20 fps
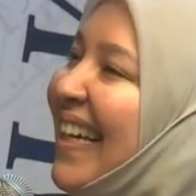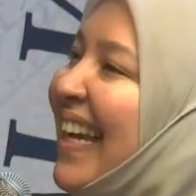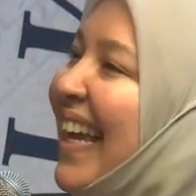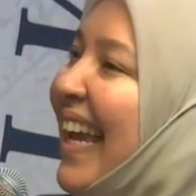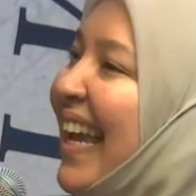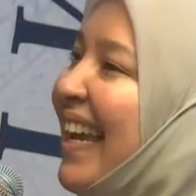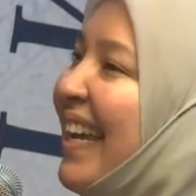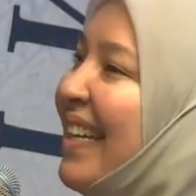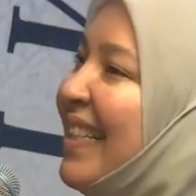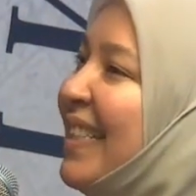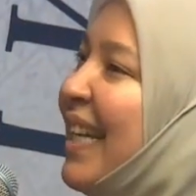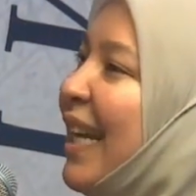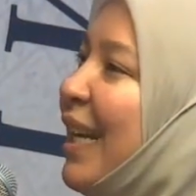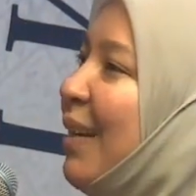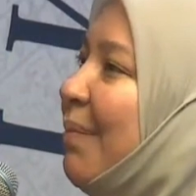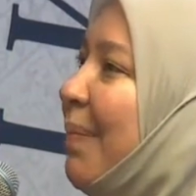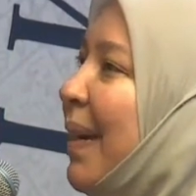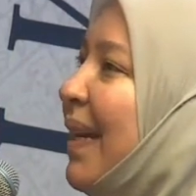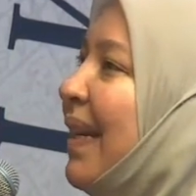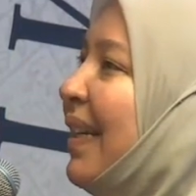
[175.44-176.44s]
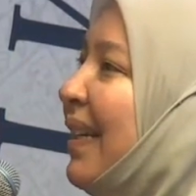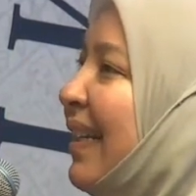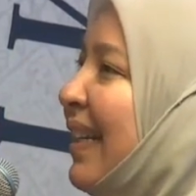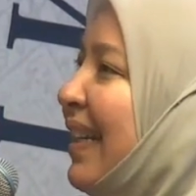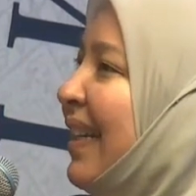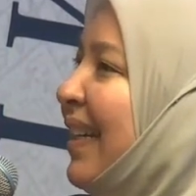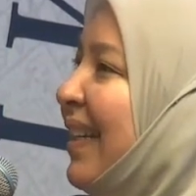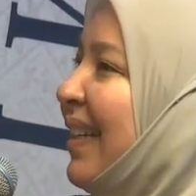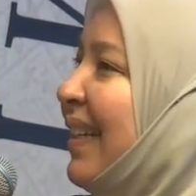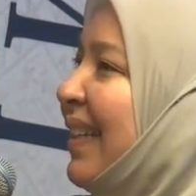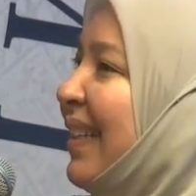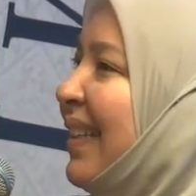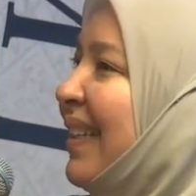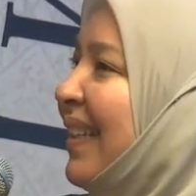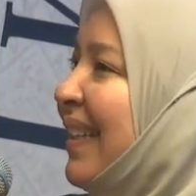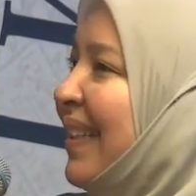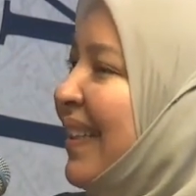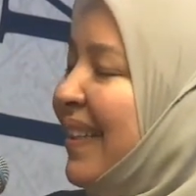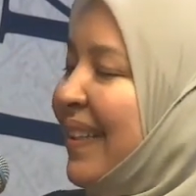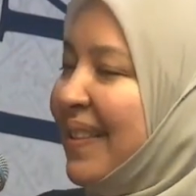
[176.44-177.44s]
and al-Balkhi,
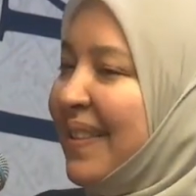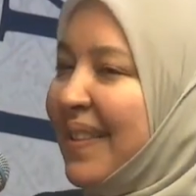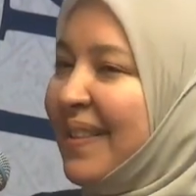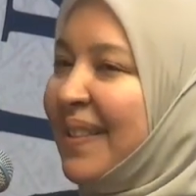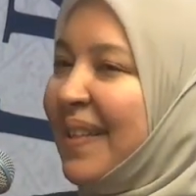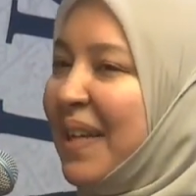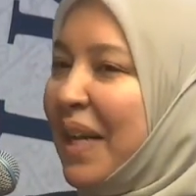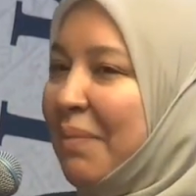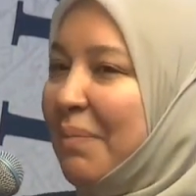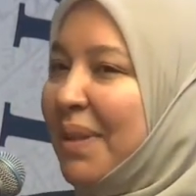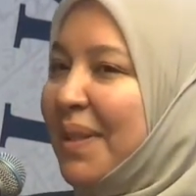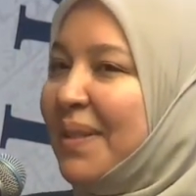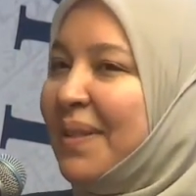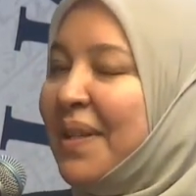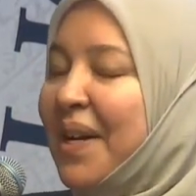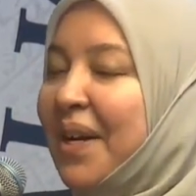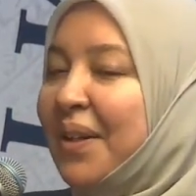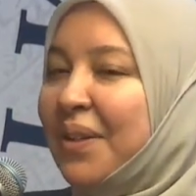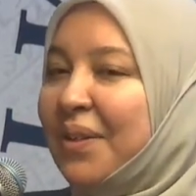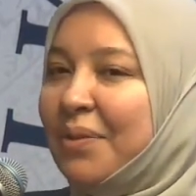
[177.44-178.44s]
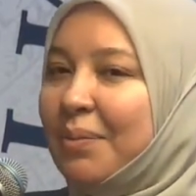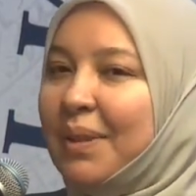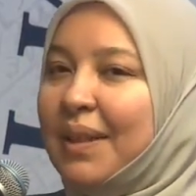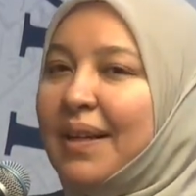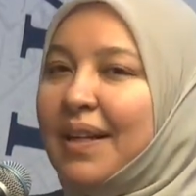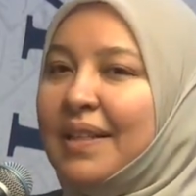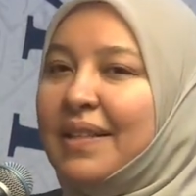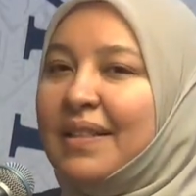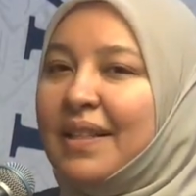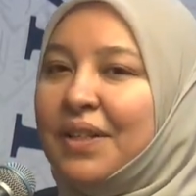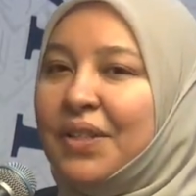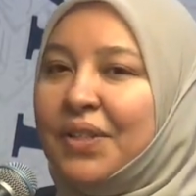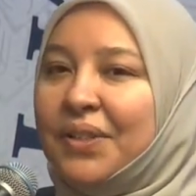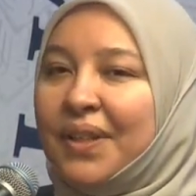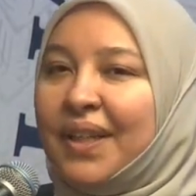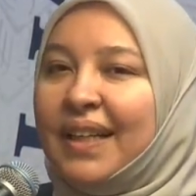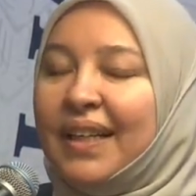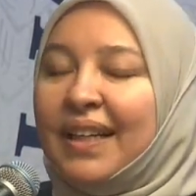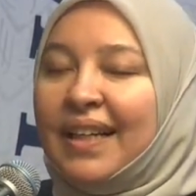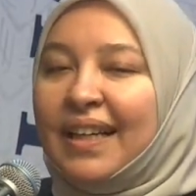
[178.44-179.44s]
this is the name of the scholar from the 9th
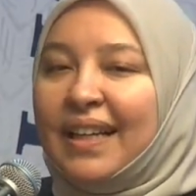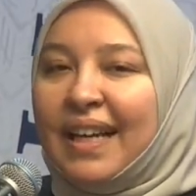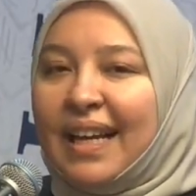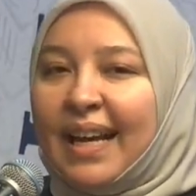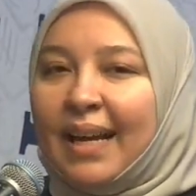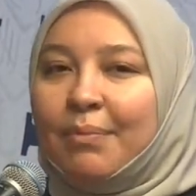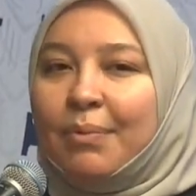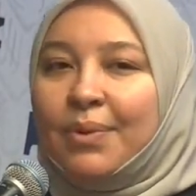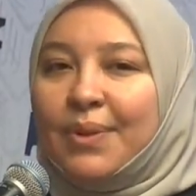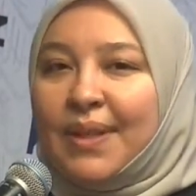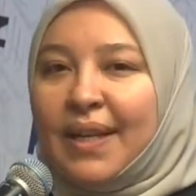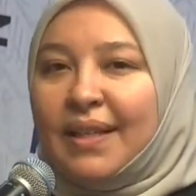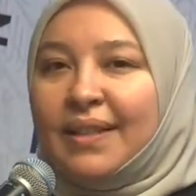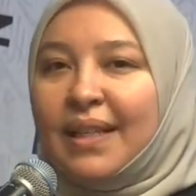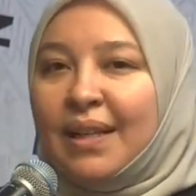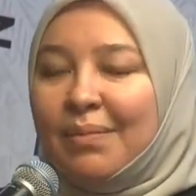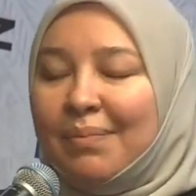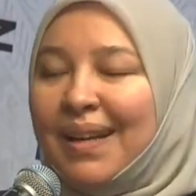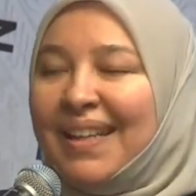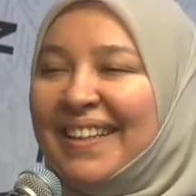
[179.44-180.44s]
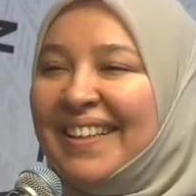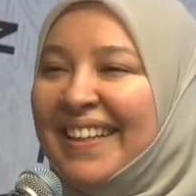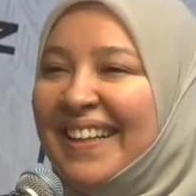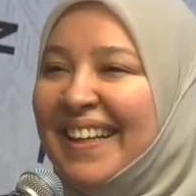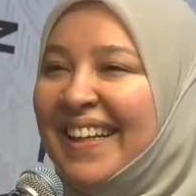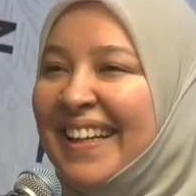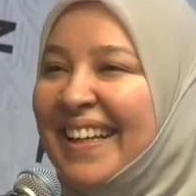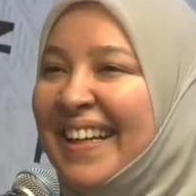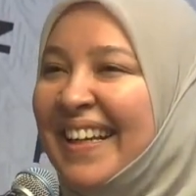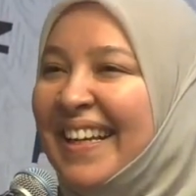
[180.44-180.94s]
century, Abu Zayd al-Balkhi,